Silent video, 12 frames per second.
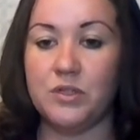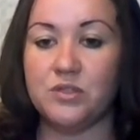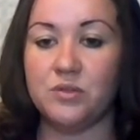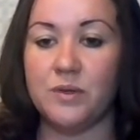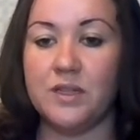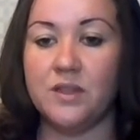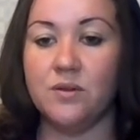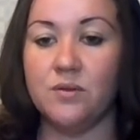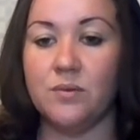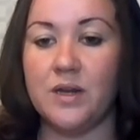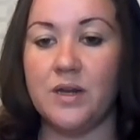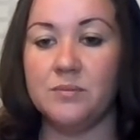Between
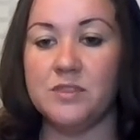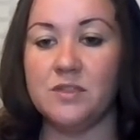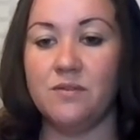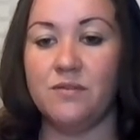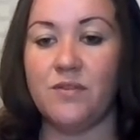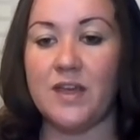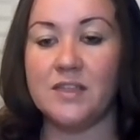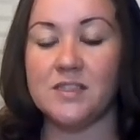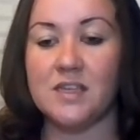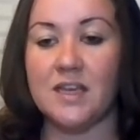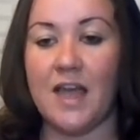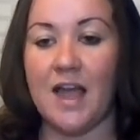the ribs,
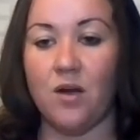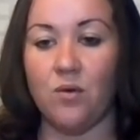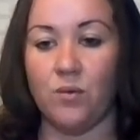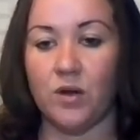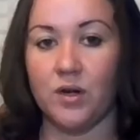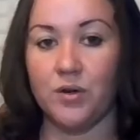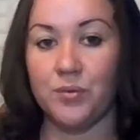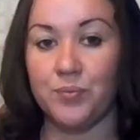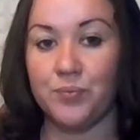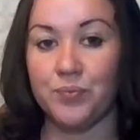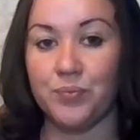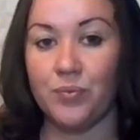facing outward.
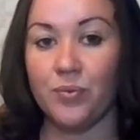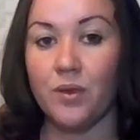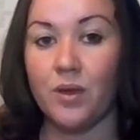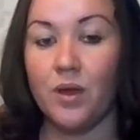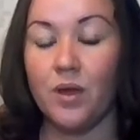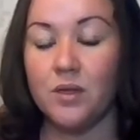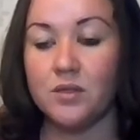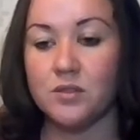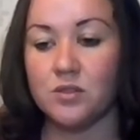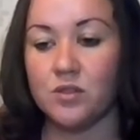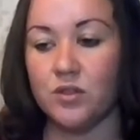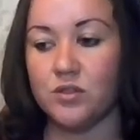
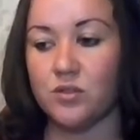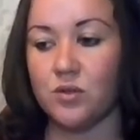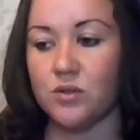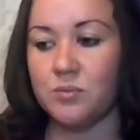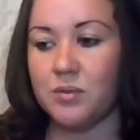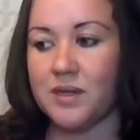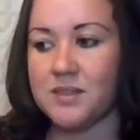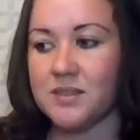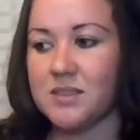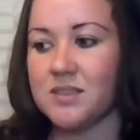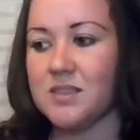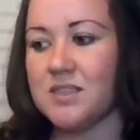So your solar
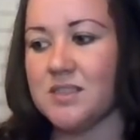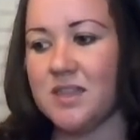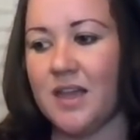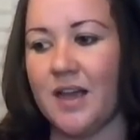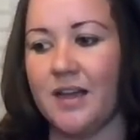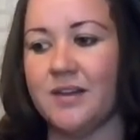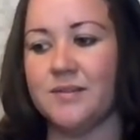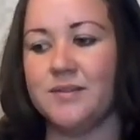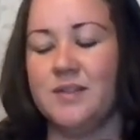plexus is like